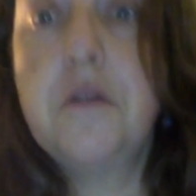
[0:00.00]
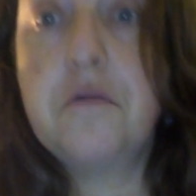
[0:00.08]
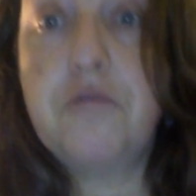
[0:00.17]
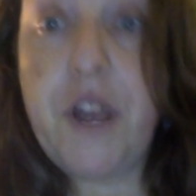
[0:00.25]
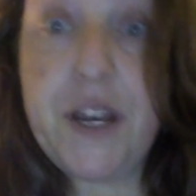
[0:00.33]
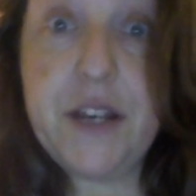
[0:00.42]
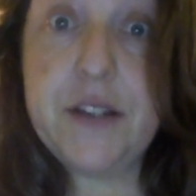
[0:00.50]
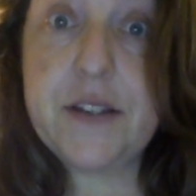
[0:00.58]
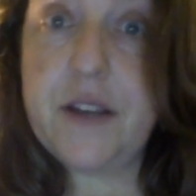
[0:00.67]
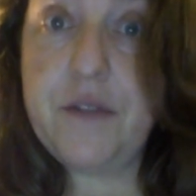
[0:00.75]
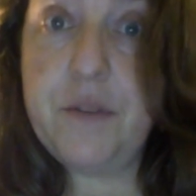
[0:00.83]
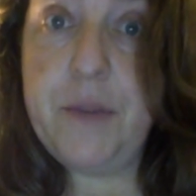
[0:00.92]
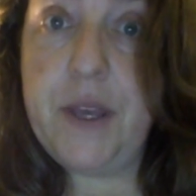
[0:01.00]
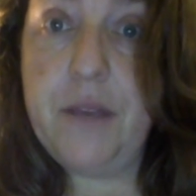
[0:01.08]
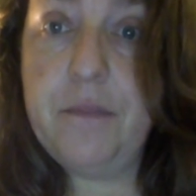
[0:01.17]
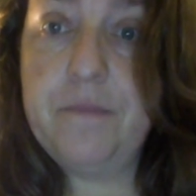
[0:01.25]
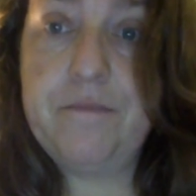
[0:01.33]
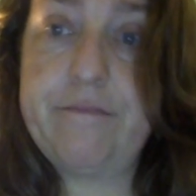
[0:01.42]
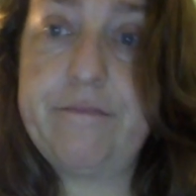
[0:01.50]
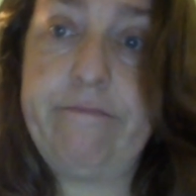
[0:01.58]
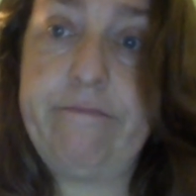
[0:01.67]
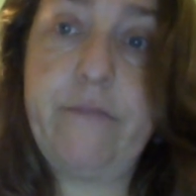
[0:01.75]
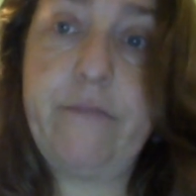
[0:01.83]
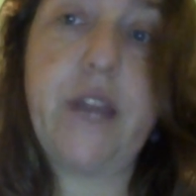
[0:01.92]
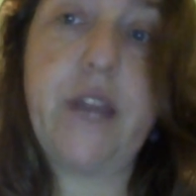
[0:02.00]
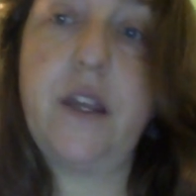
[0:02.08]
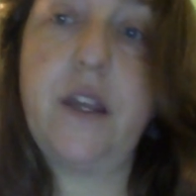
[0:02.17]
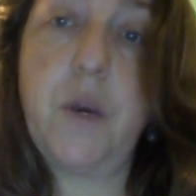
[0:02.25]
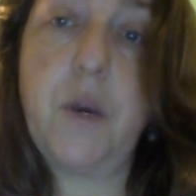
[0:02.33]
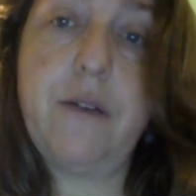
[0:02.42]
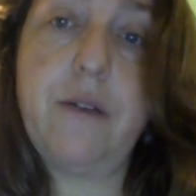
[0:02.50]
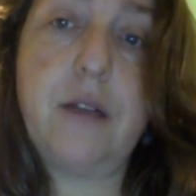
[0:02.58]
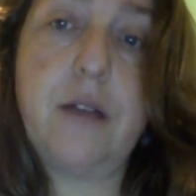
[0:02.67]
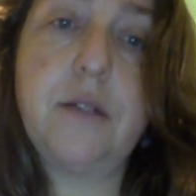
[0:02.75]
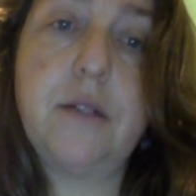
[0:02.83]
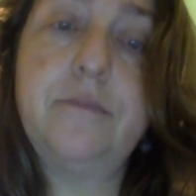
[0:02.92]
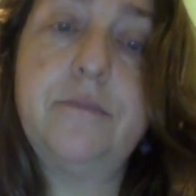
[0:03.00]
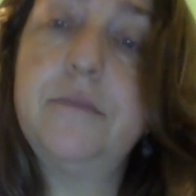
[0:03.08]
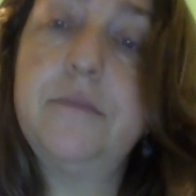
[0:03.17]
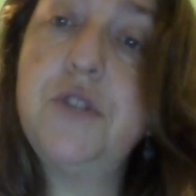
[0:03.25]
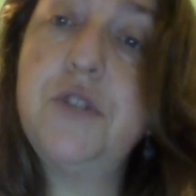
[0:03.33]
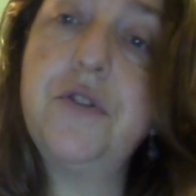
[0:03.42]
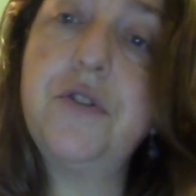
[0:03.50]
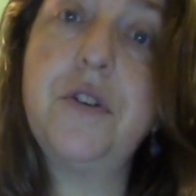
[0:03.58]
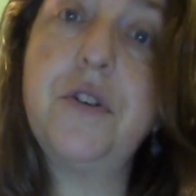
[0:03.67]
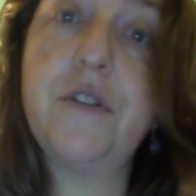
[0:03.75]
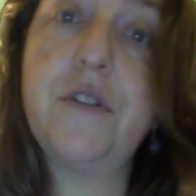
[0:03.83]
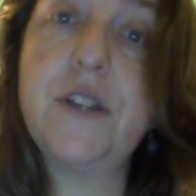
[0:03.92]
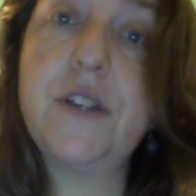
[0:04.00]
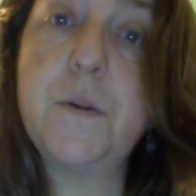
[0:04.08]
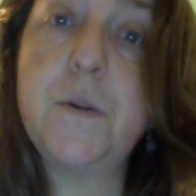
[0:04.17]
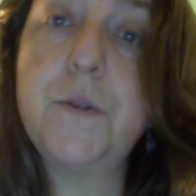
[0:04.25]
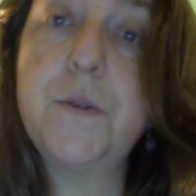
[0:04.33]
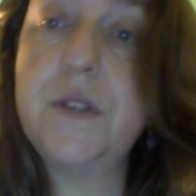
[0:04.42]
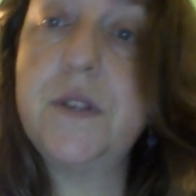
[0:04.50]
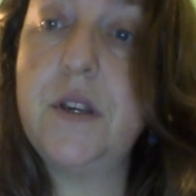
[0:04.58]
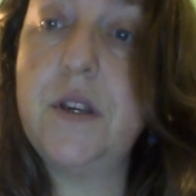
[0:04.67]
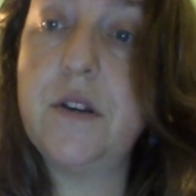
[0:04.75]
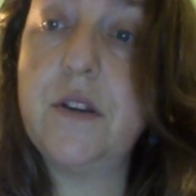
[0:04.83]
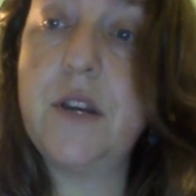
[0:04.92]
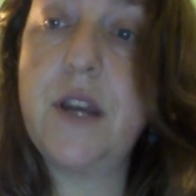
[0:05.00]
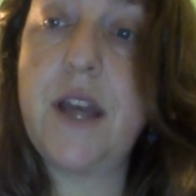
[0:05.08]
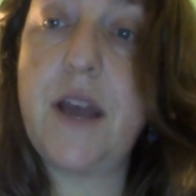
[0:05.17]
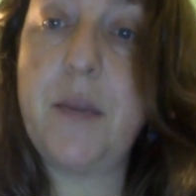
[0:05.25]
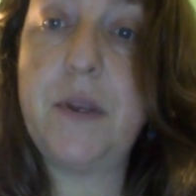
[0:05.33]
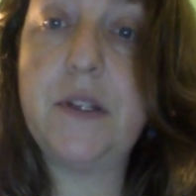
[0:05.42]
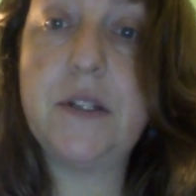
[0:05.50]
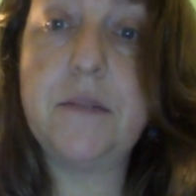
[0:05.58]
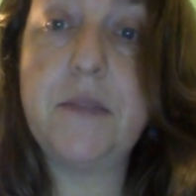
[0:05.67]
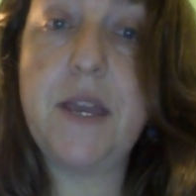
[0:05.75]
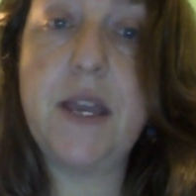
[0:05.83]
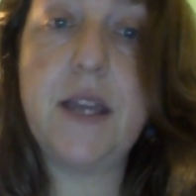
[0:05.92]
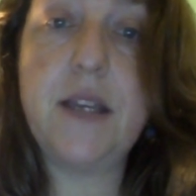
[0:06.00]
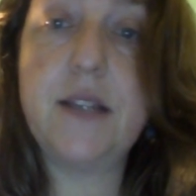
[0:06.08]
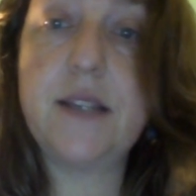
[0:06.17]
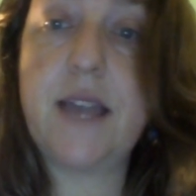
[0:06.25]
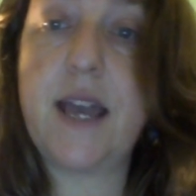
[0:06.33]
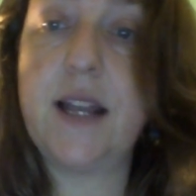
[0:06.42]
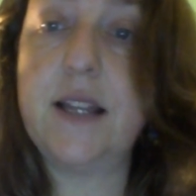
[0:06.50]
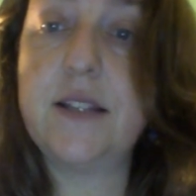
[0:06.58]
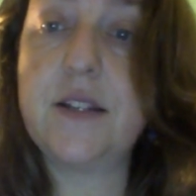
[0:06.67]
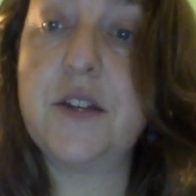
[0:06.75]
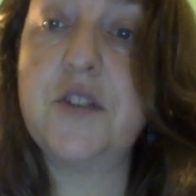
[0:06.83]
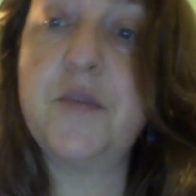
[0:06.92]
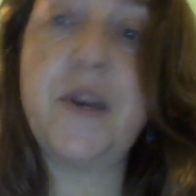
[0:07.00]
Writing discovered me, not the other way around. Junior year of high school was the year that it happened, and its catalyst goes